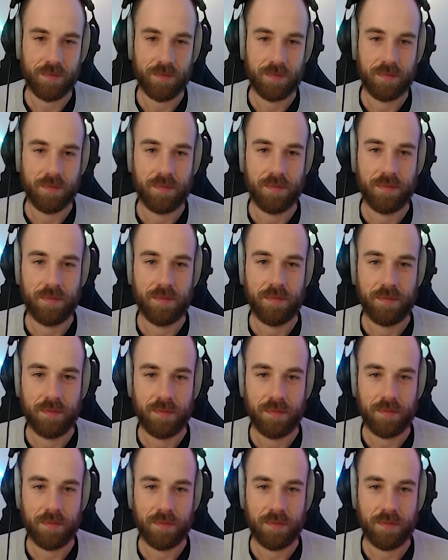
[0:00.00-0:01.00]

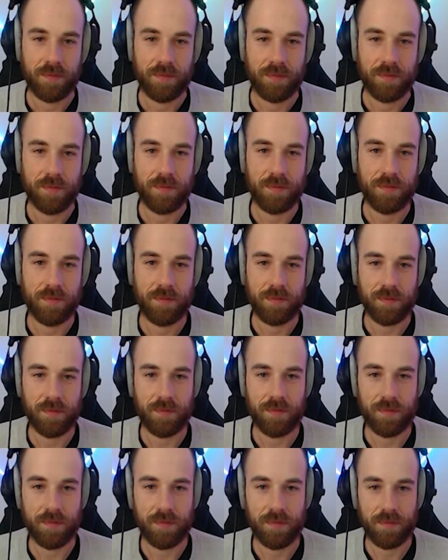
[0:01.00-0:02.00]

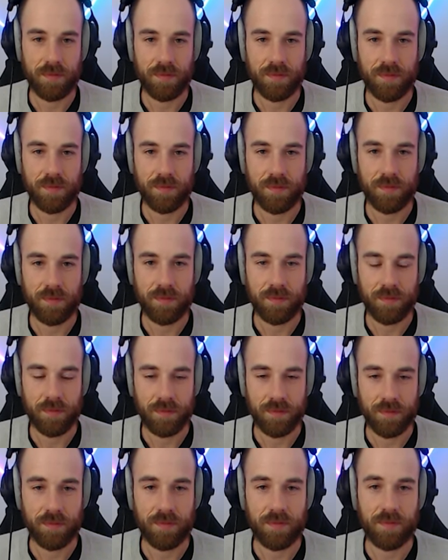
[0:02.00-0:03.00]

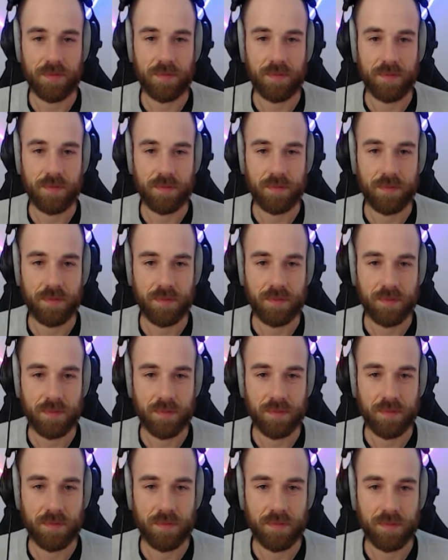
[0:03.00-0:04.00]

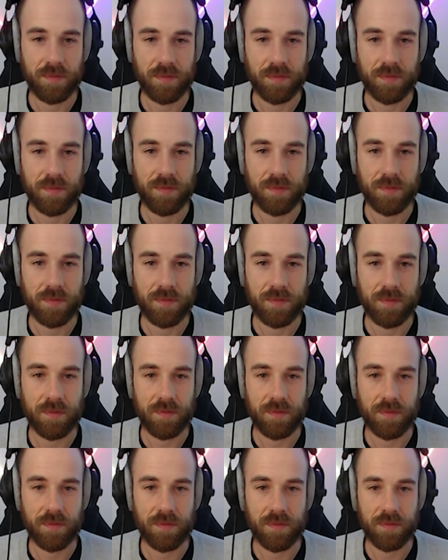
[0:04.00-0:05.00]

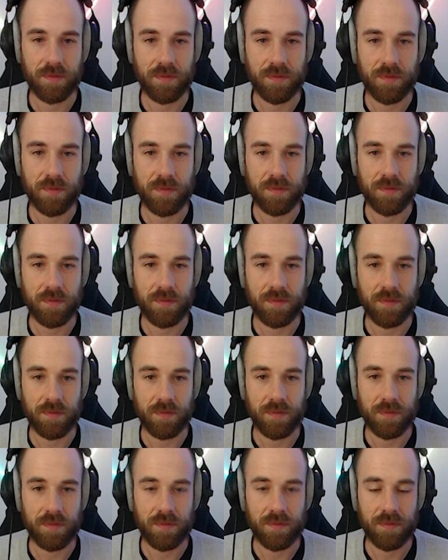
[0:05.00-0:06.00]

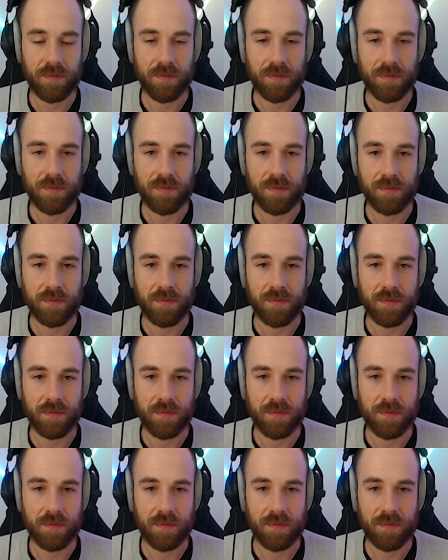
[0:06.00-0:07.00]

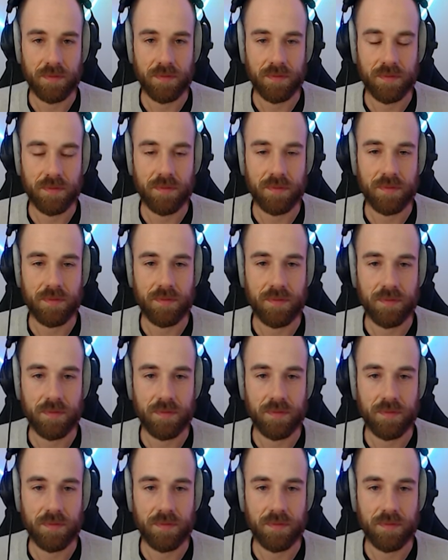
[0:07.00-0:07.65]
(silent)